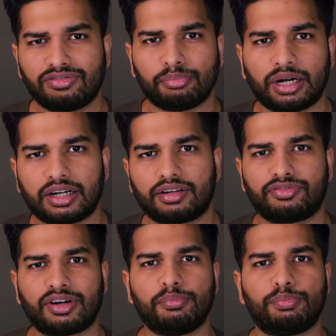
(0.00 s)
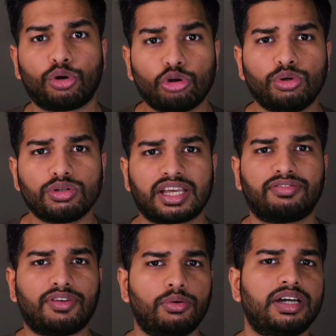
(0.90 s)
but from promos, I
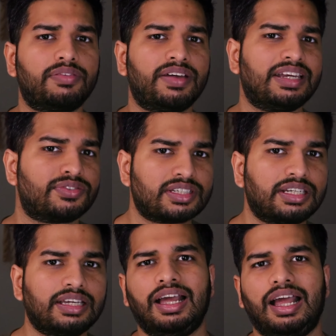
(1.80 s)
found it very interesting.